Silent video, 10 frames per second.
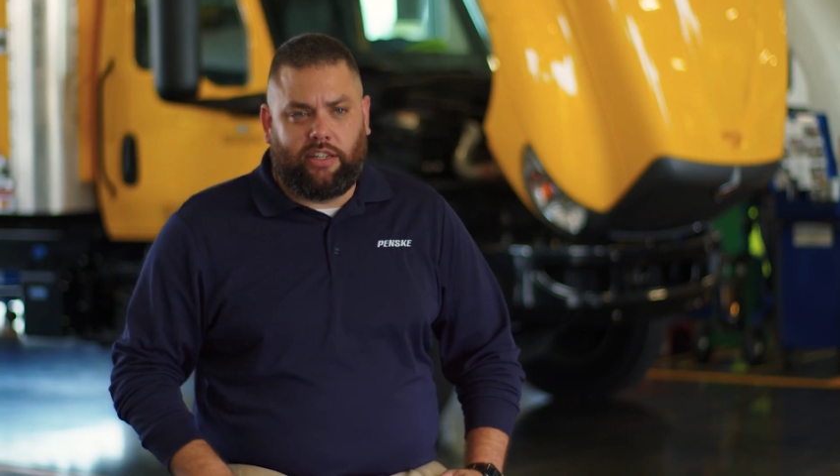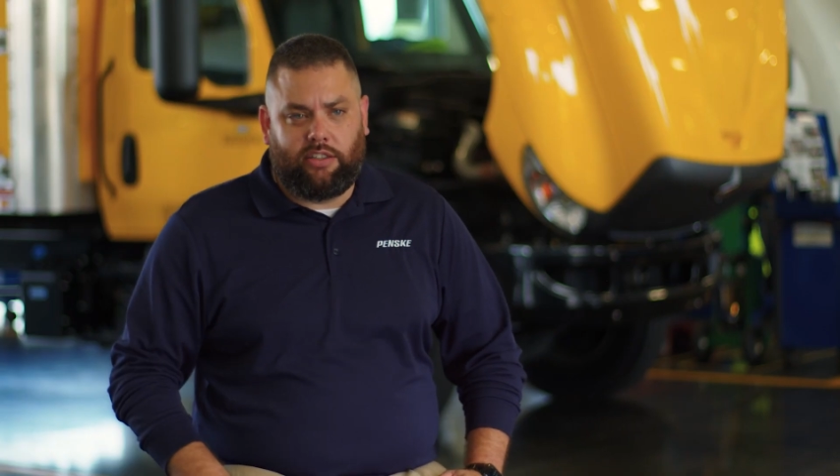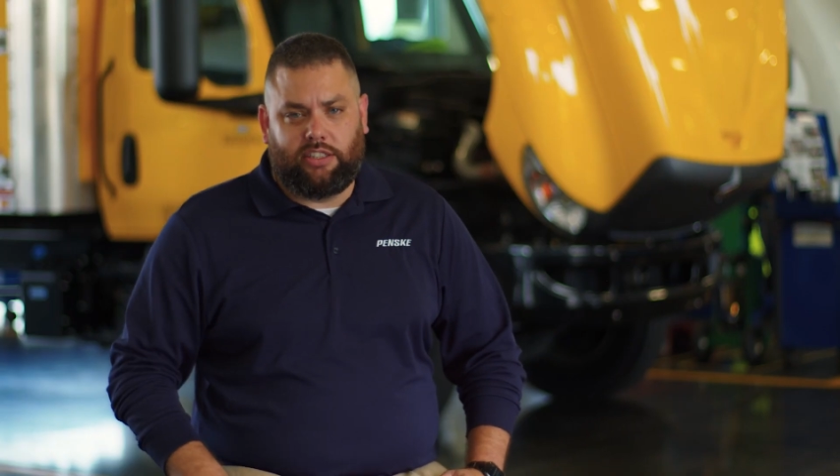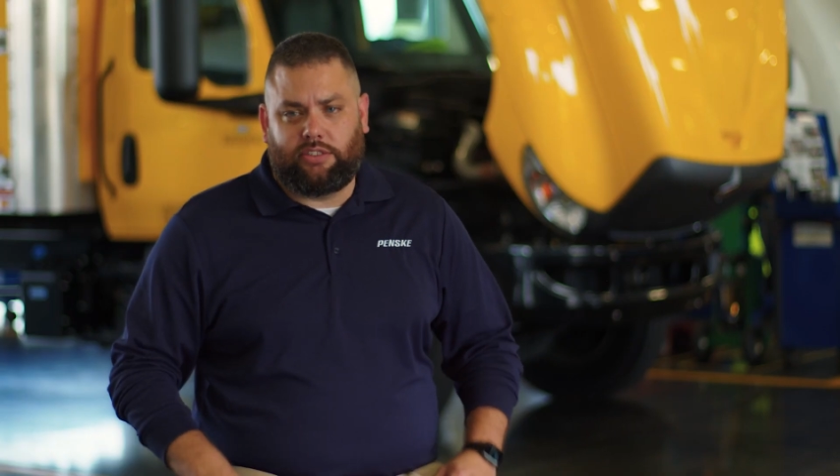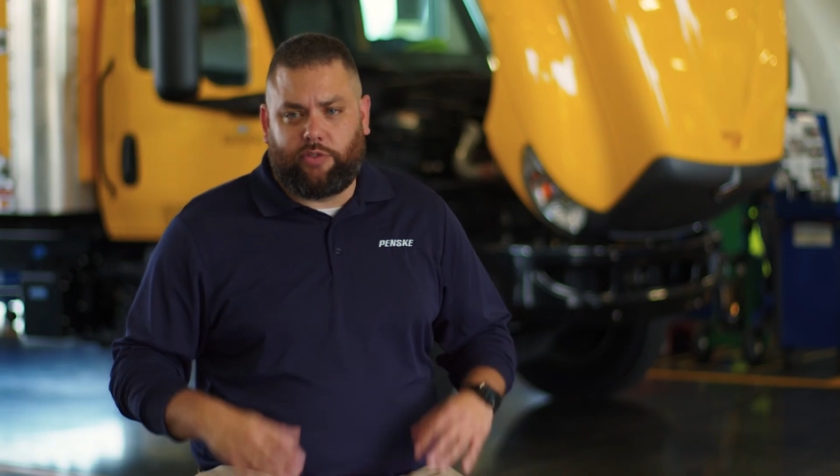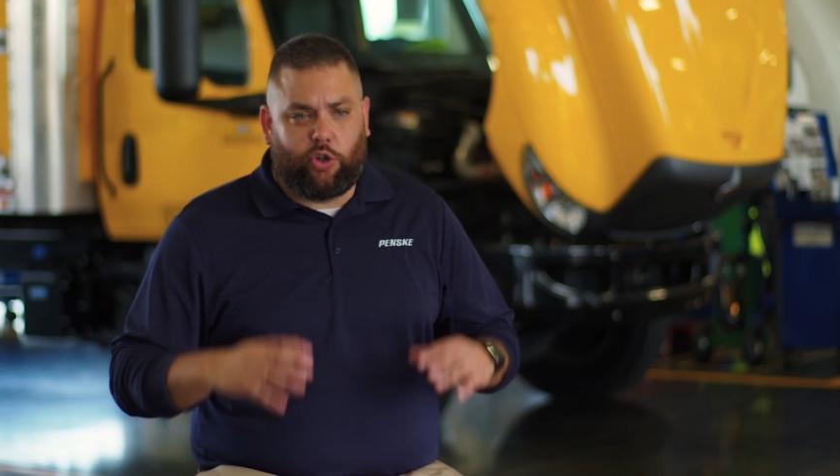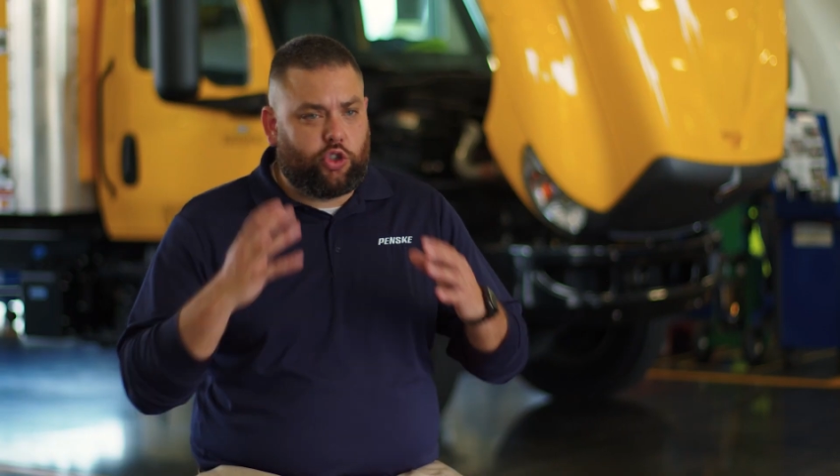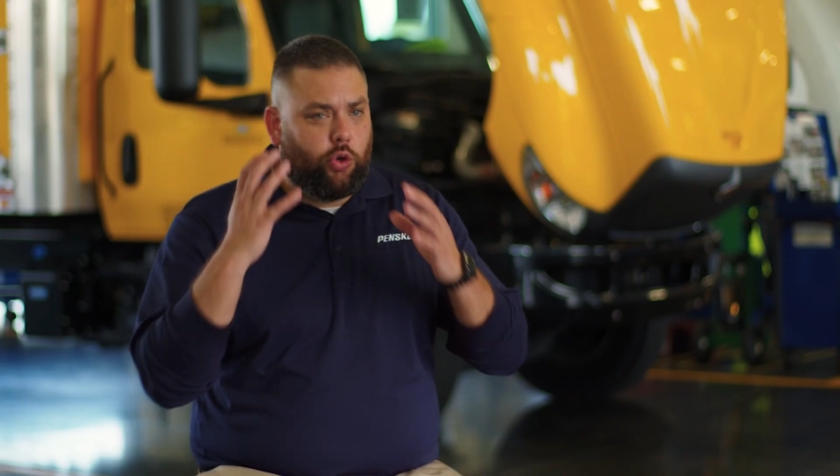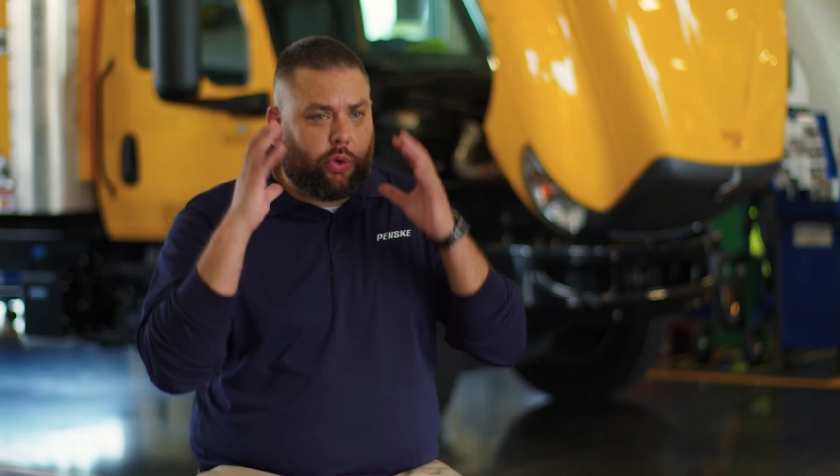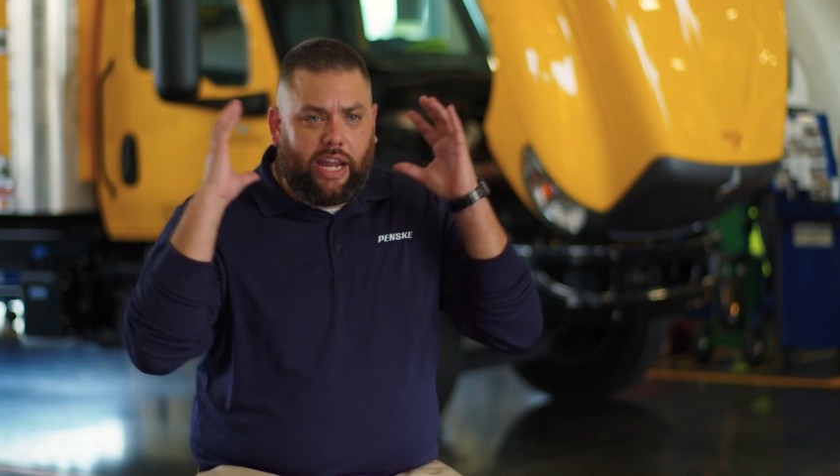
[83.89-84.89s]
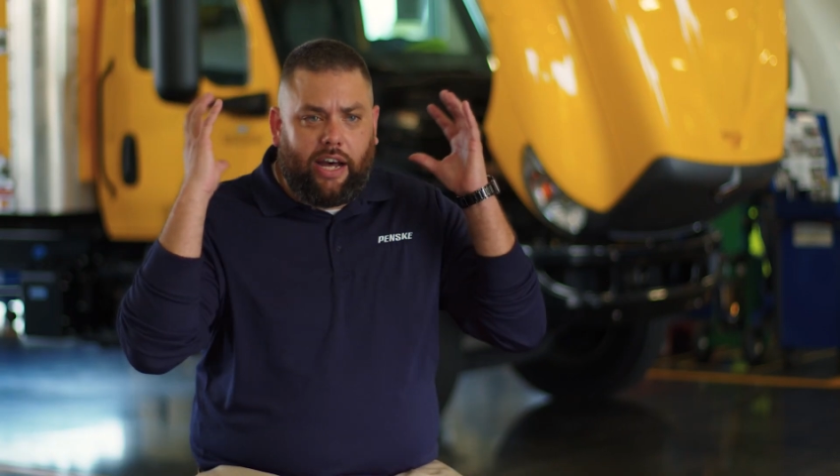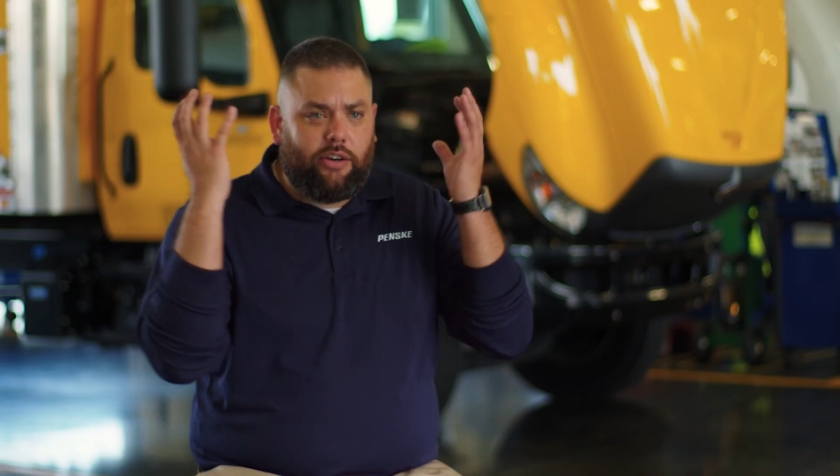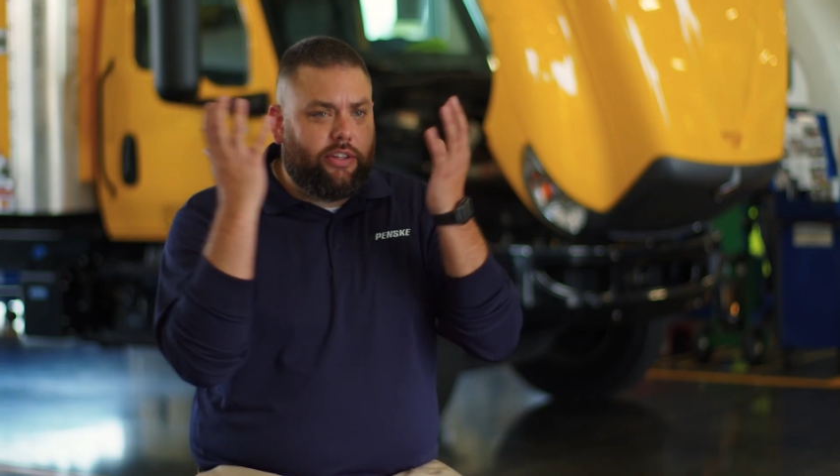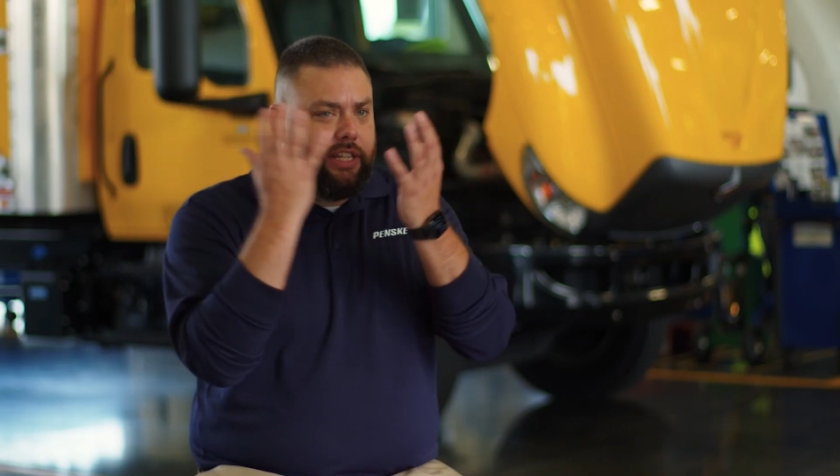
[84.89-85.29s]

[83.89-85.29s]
It's virtual reality.